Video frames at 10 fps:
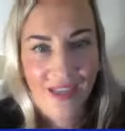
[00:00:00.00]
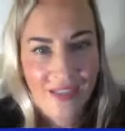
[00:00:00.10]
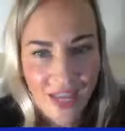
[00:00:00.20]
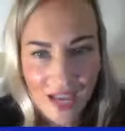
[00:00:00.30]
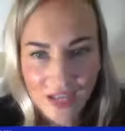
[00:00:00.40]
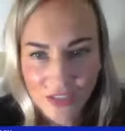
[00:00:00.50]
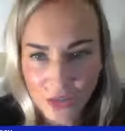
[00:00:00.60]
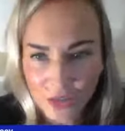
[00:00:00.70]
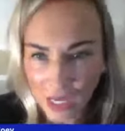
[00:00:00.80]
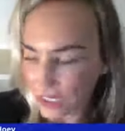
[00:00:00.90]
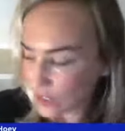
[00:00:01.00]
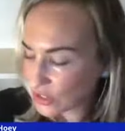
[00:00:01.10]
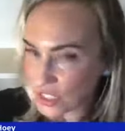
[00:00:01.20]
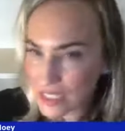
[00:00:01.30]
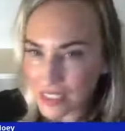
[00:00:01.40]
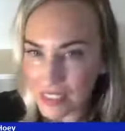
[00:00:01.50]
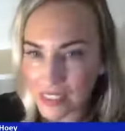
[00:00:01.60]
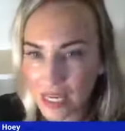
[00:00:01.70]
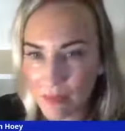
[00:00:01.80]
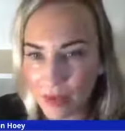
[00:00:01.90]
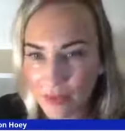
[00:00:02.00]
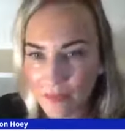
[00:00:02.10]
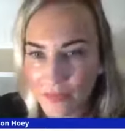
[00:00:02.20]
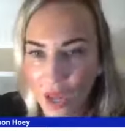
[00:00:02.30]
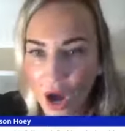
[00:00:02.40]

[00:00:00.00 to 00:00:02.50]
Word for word: And yeah, so thank you, Jesus. Amen.